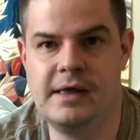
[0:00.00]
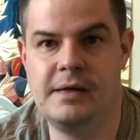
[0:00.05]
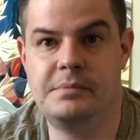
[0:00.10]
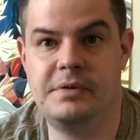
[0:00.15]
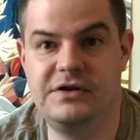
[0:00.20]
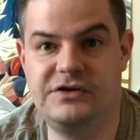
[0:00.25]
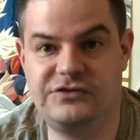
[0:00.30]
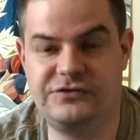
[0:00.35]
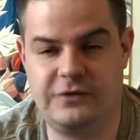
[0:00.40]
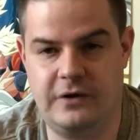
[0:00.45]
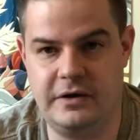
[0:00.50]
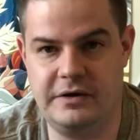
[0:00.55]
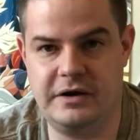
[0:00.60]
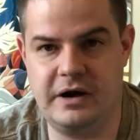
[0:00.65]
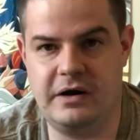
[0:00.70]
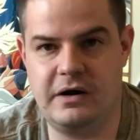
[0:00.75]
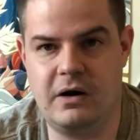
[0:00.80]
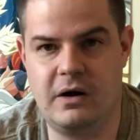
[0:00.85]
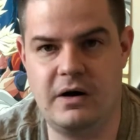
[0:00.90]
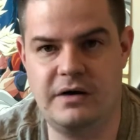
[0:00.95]
but he's fallen
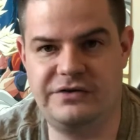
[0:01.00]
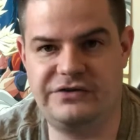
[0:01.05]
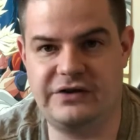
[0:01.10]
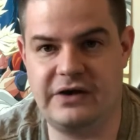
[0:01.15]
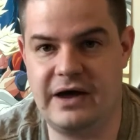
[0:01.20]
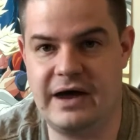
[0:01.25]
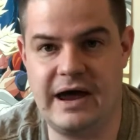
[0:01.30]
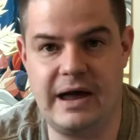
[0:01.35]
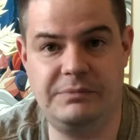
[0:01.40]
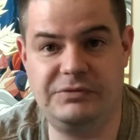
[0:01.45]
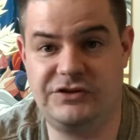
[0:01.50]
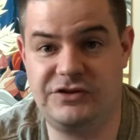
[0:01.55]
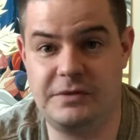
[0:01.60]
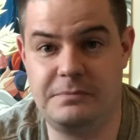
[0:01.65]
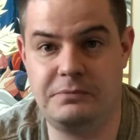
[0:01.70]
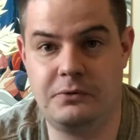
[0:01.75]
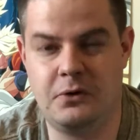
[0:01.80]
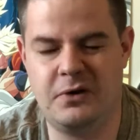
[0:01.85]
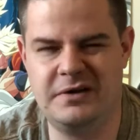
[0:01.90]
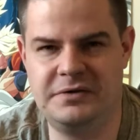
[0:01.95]
on hard times to the
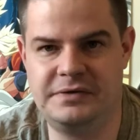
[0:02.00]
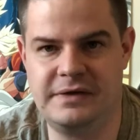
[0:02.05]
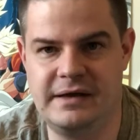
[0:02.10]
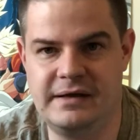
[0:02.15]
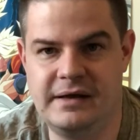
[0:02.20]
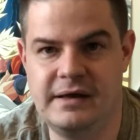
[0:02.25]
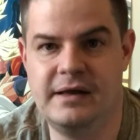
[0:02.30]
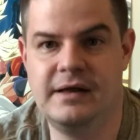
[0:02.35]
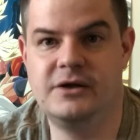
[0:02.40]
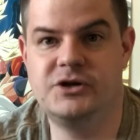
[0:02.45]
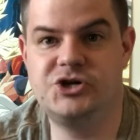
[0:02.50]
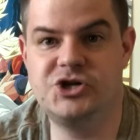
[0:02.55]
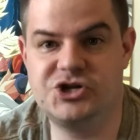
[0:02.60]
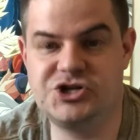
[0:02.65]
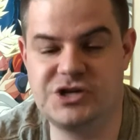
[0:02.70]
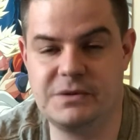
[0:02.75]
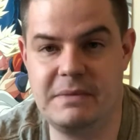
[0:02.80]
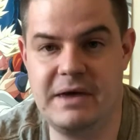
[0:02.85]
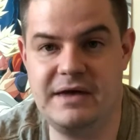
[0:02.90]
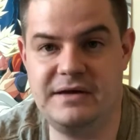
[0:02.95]
point that
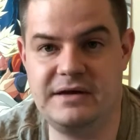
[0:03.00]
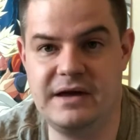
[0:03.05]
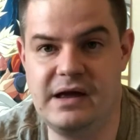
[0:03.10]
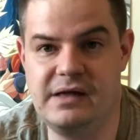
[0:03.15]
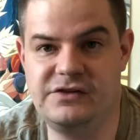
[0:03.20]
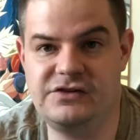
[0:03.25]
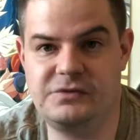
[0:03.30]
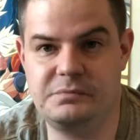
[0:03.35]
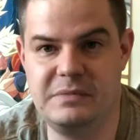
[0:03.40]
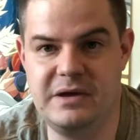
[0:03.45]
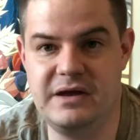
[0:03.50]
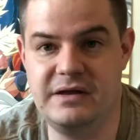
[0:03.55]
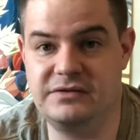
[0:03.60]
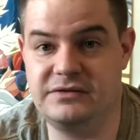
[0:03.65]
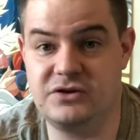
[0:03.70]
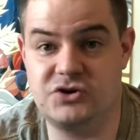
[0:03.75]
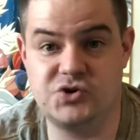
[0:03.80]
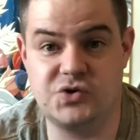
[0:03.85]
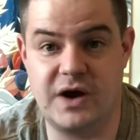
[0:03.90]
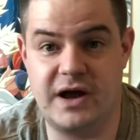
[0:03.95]
just to make ends meet and
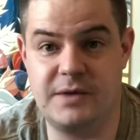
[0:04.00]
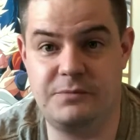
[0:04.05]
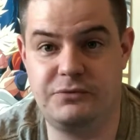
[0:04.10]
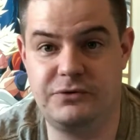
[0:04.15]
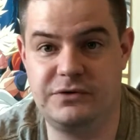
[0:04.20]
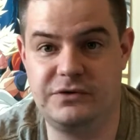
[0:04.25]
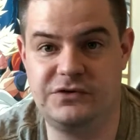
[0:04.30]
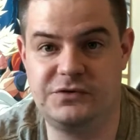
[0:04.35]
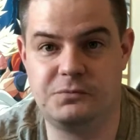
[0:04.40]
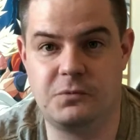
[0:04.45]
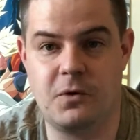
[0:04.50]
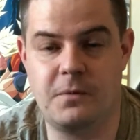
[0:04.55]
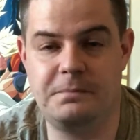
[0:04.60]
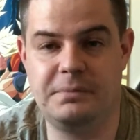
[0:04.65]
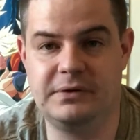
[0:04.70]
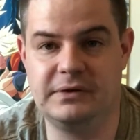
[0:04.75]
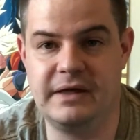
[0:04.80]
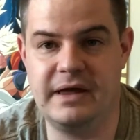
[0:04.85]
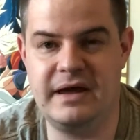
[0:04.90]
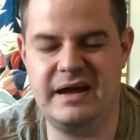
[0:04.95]
to try to produce more
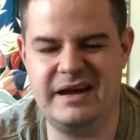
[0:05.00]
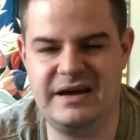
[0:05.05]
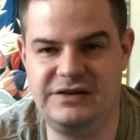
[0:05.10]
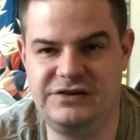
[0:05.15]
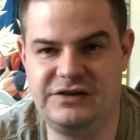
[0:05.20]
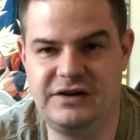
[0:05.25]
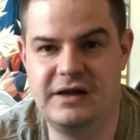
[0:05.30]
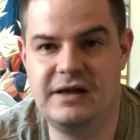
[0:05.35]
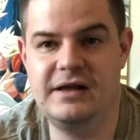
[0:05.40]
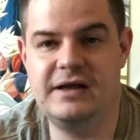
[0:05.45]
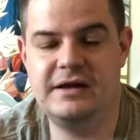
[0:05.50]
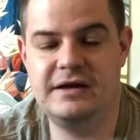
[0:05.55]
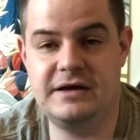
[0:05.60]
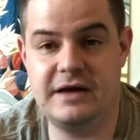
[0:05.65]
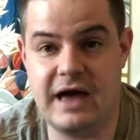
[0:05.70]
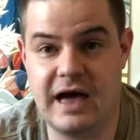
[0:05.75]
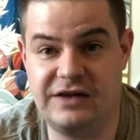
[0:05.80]
plays, he